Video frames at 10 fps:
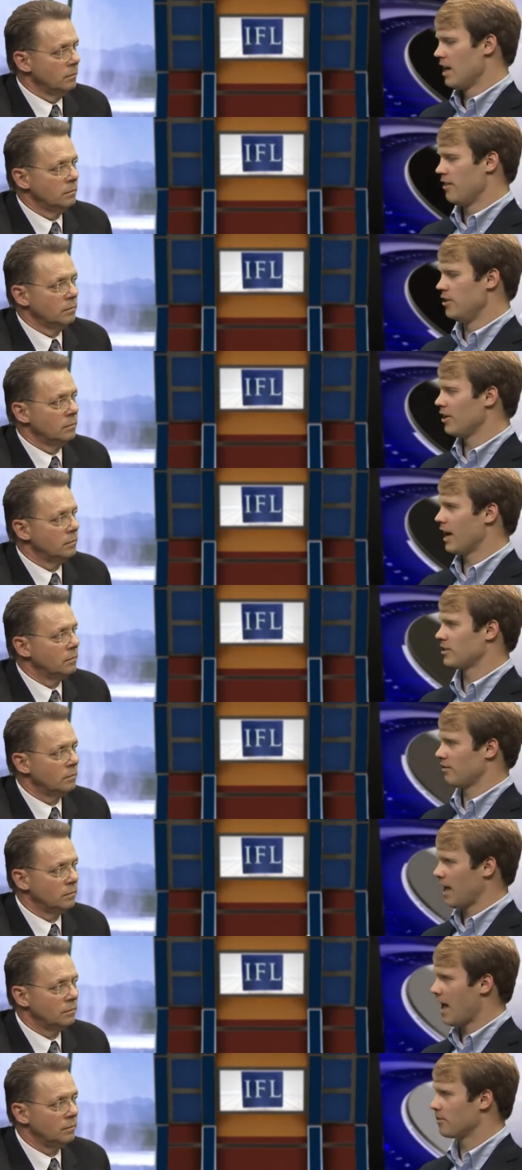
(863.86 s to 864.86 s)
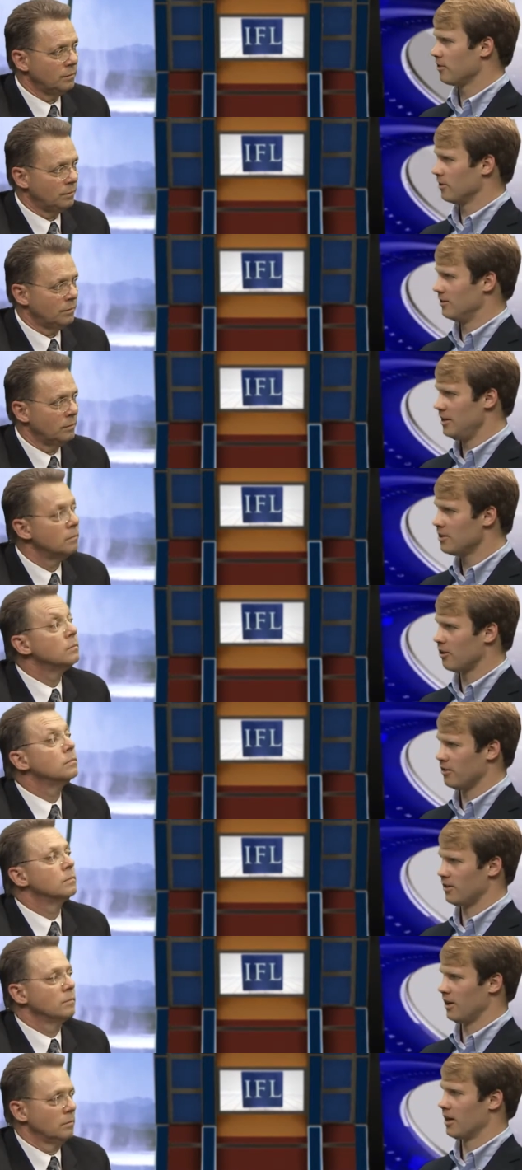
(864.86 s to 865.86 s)
Speaker 1: Then you could actually have caps
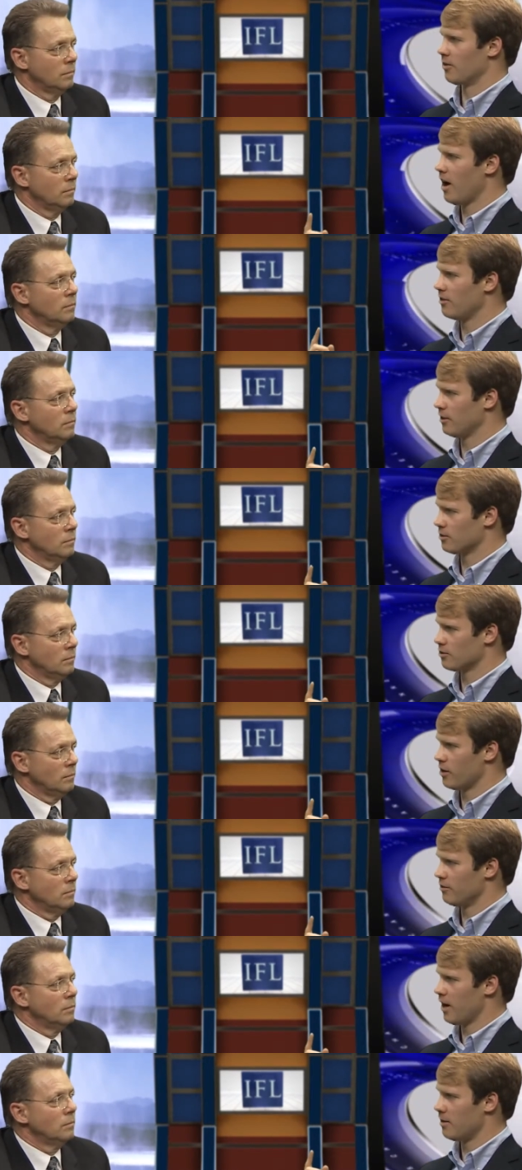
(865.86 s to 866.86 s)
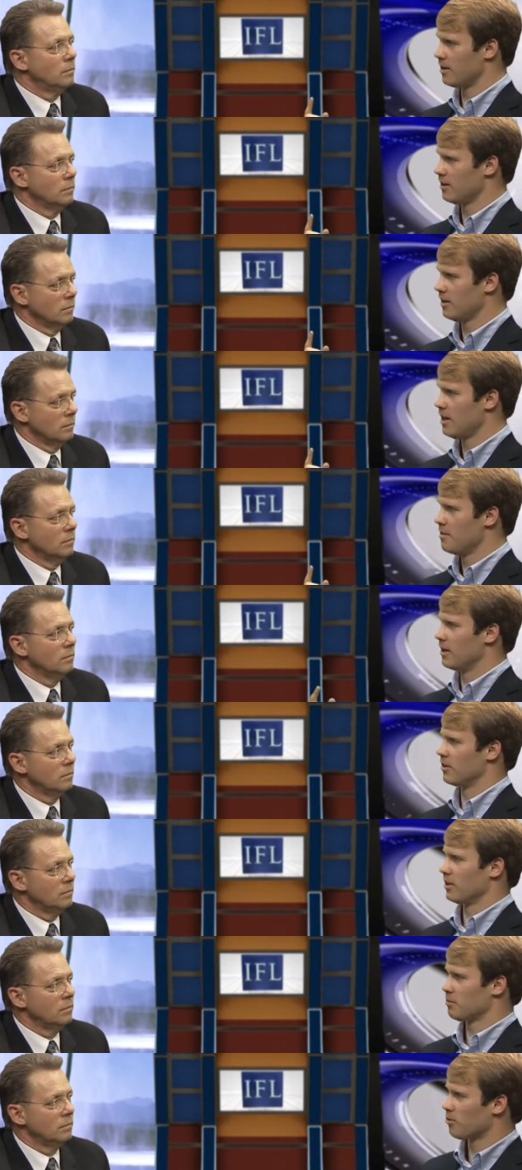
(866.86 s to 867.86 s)
decreasing in a rising interest rate environment
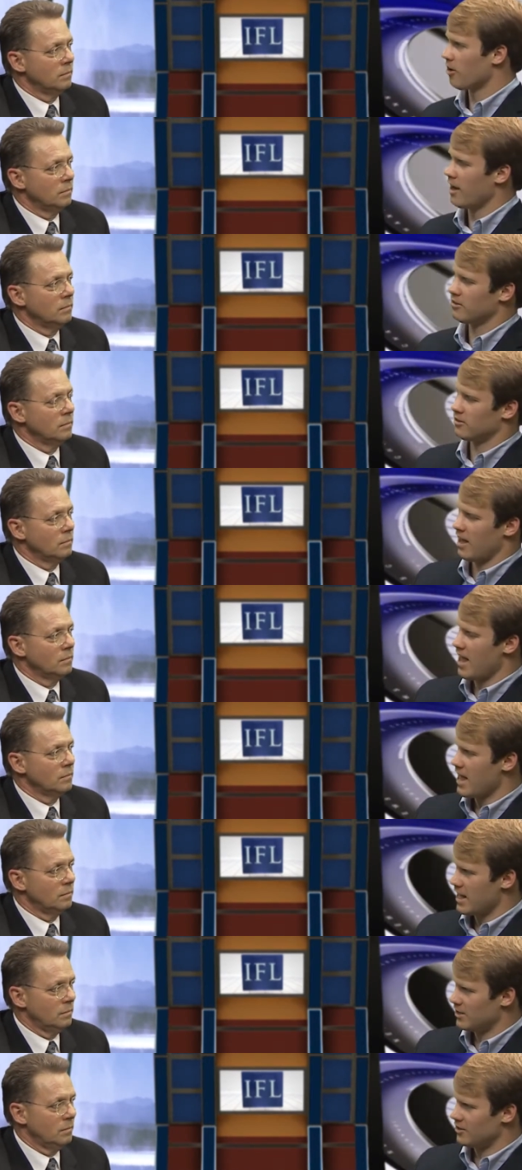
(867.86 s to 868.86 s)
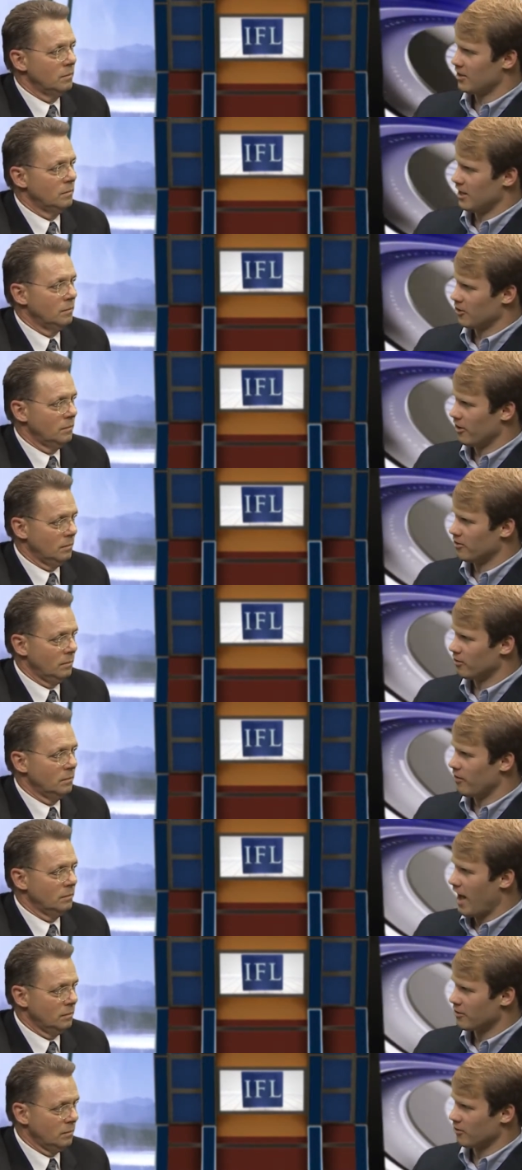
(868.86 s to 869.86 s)
because the price to hedge increases
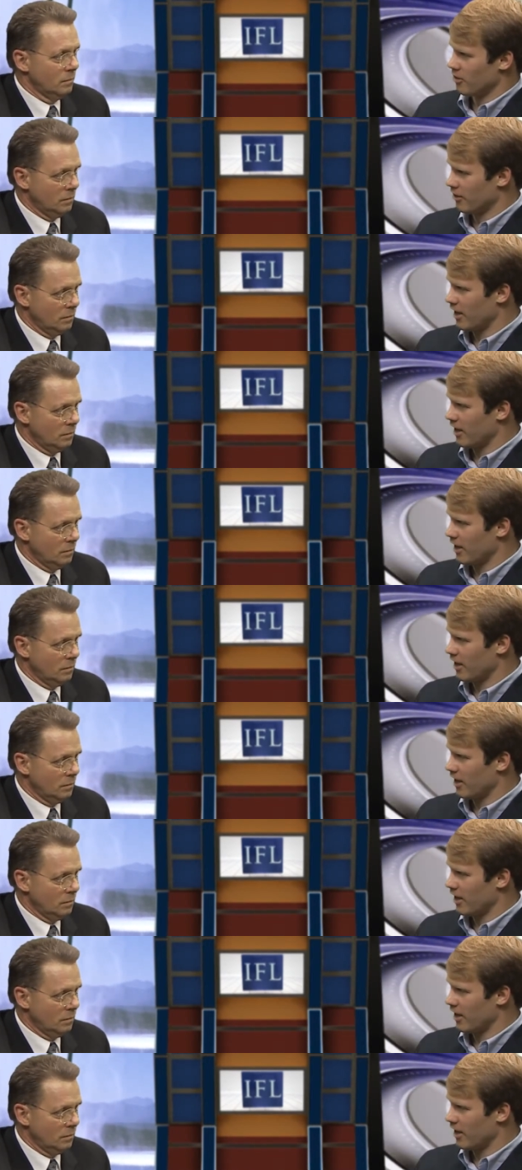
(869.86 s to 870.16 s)
faster than the